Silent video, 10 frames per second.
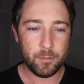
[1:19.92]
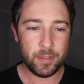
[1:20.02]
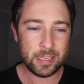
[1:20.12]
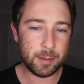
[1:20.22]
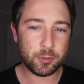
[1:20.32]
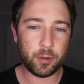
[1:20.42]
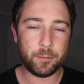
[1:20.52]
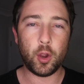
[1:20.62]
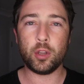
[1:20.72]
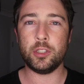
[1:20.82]
this
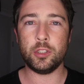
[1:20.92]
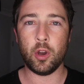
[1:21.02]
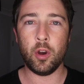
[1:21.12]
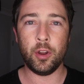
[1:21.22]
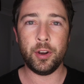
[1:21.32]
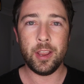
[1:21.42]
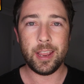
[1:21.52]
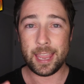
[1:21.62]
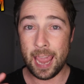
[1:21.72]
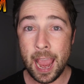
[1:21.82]
episode focuses on
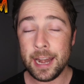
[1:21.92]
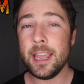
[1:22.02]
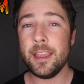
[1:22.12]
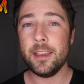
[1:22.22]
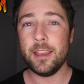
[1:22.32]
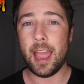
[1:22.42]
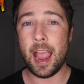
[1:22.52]
Kenny